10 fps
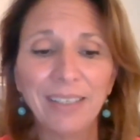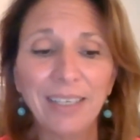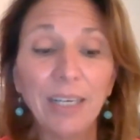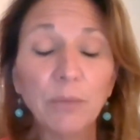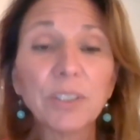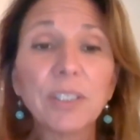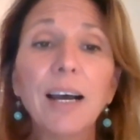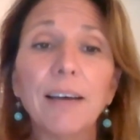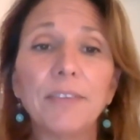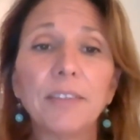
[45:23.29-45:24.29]
And it was
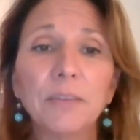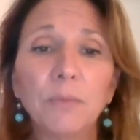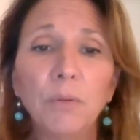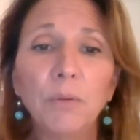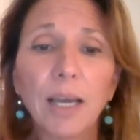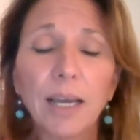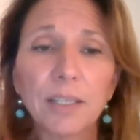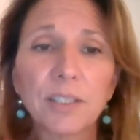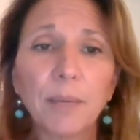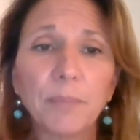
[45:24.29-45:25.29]
tough. We were not
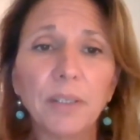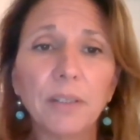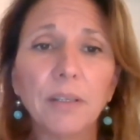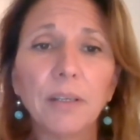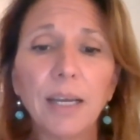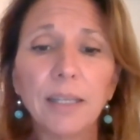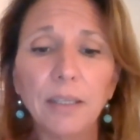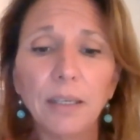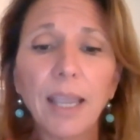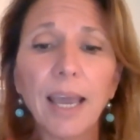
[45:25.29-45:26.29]
accepted at
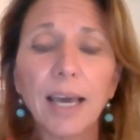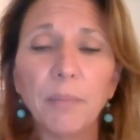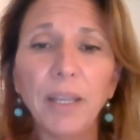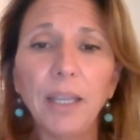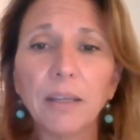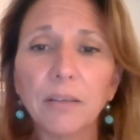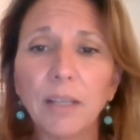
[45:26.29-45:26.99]
the academy.